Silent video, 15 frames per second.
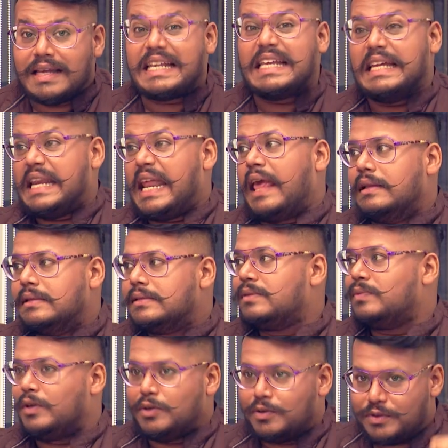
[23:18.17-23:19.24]
canals
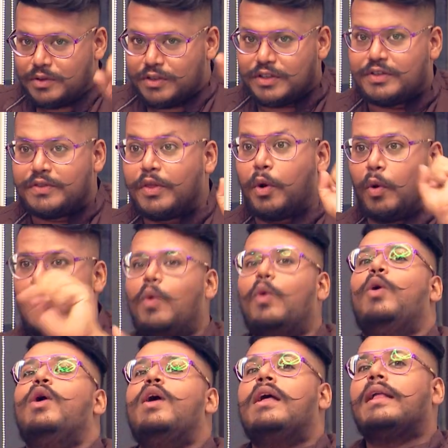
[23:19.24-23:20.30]
were used to just
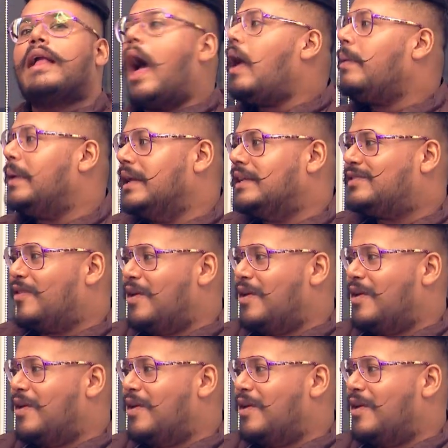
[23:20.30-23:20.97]
throw garbage